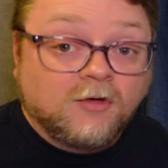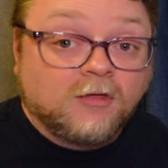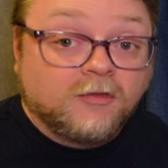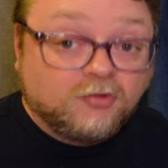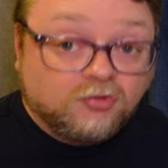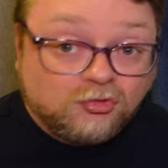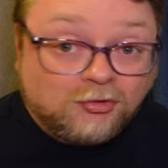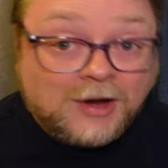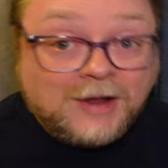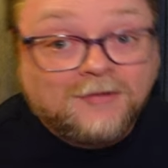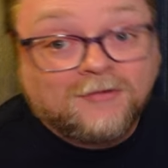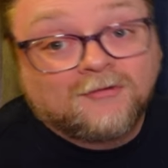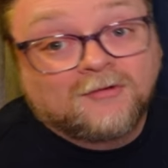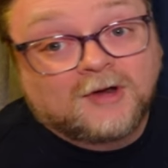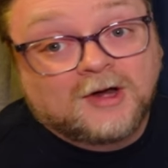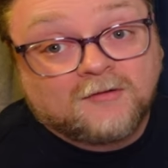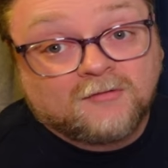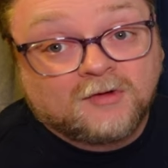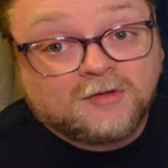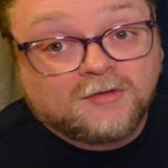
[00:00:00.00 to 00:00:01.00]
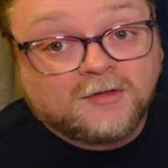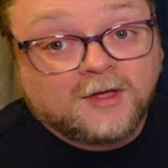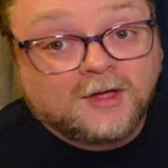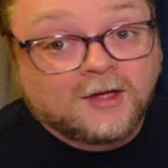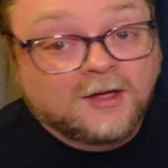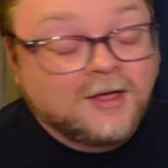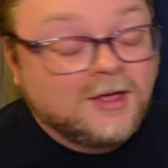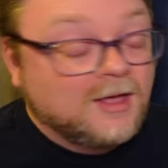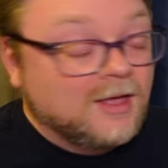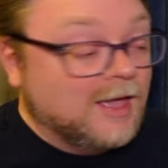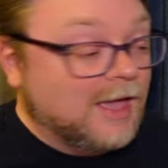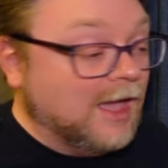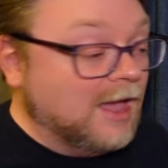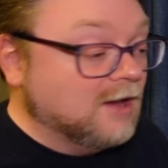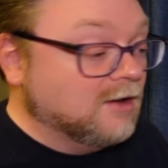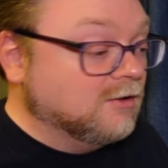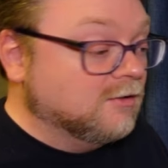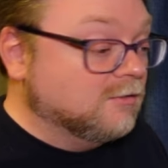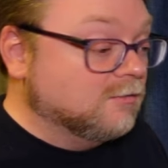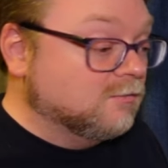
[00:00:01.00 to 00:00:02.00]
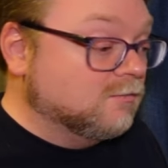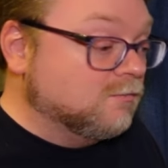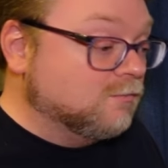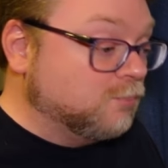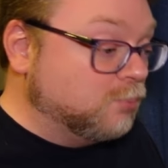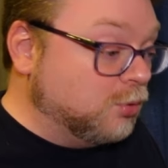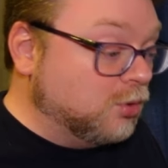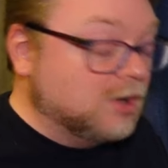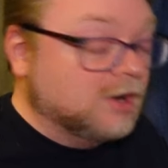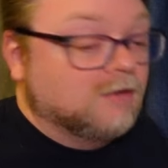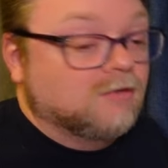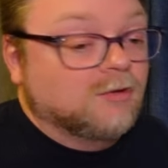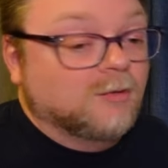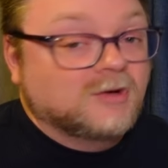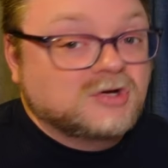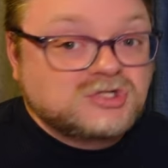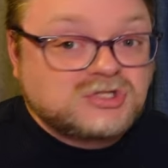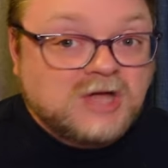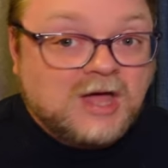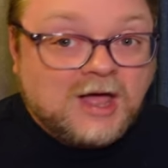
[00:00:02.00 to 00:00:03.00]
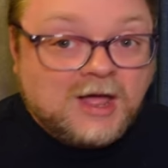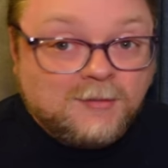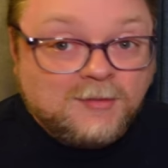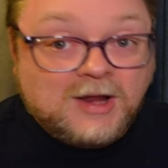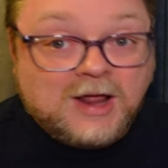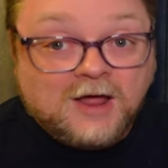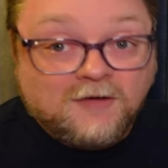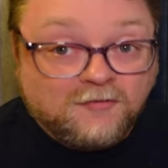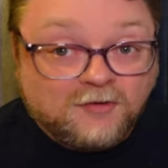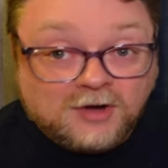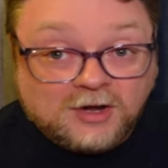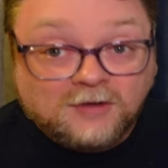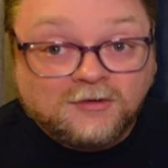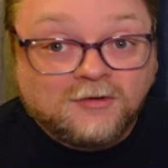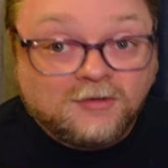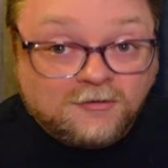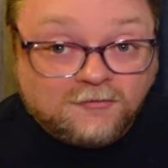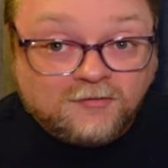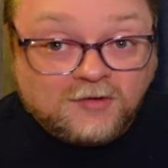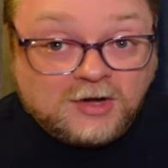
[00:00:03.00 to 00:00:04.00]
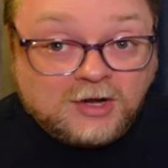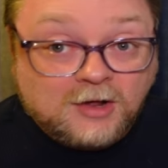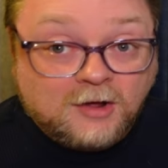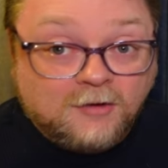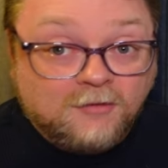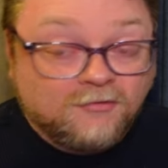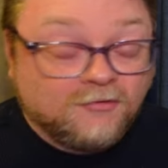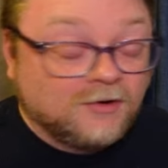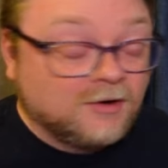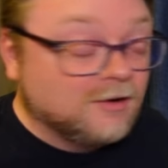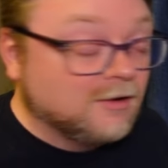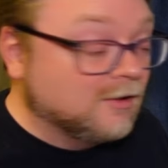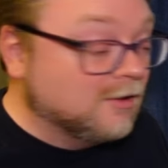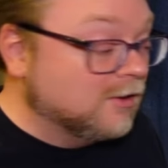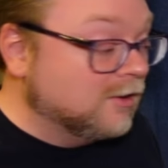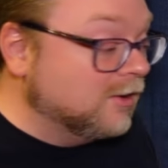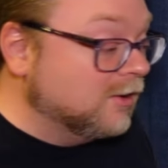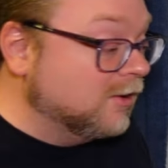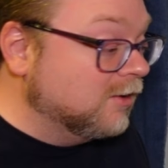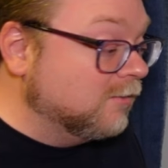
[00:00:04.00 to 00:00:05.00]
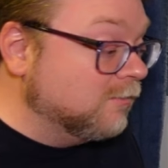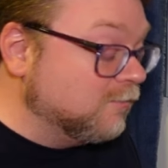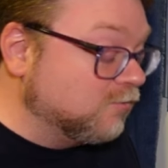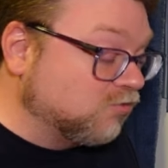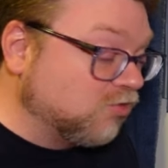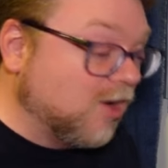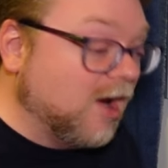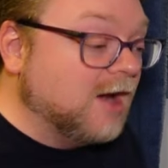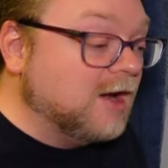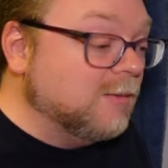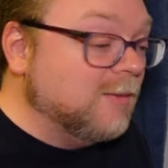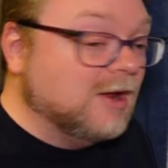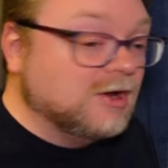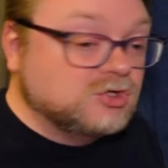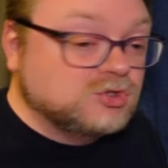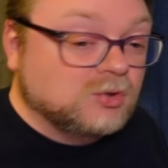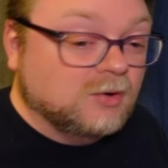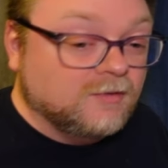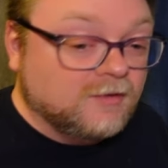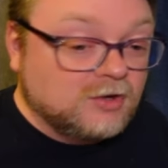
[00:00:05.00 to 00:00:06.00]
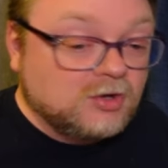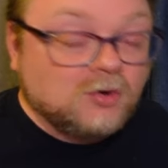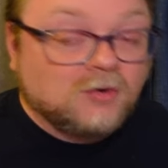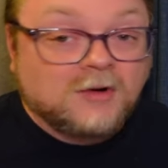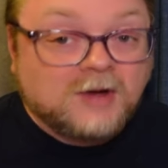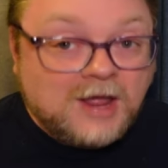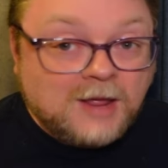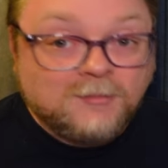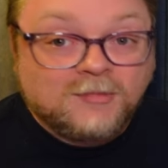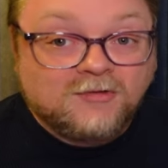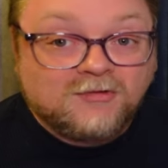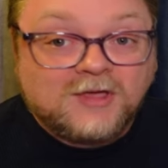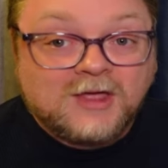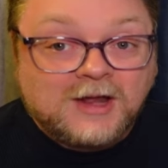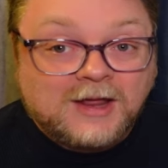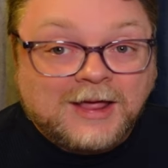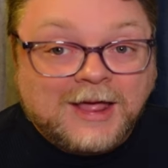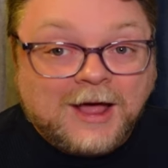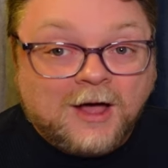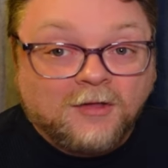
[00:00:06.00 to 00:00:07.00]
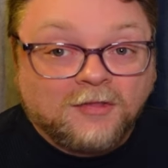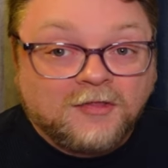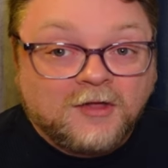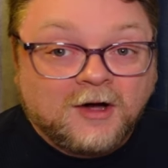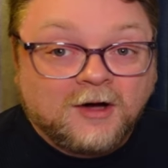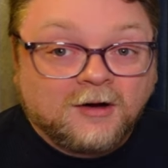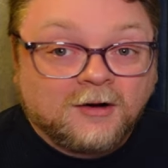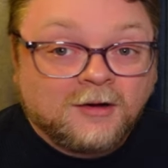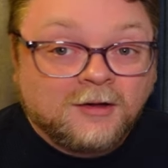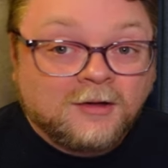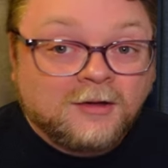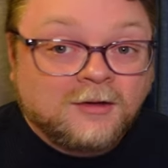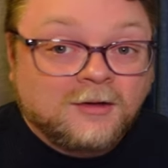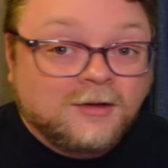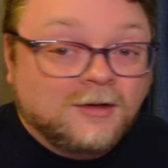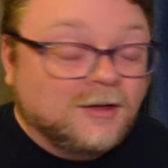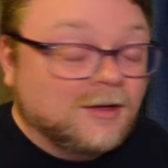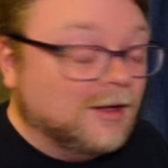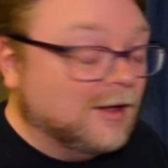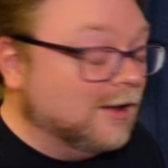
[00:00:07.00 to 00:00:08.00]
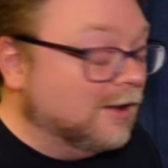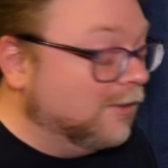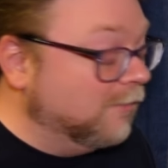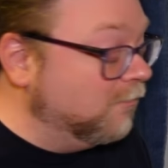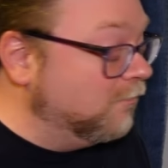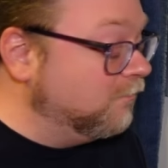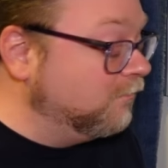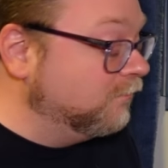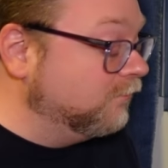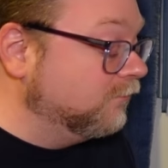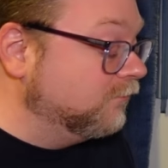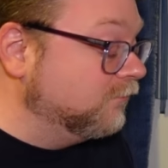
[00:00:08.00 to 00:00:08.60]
all the trends and everything, and putting so much time and effort into the videos, and trying to make sure that your name is getting out there. So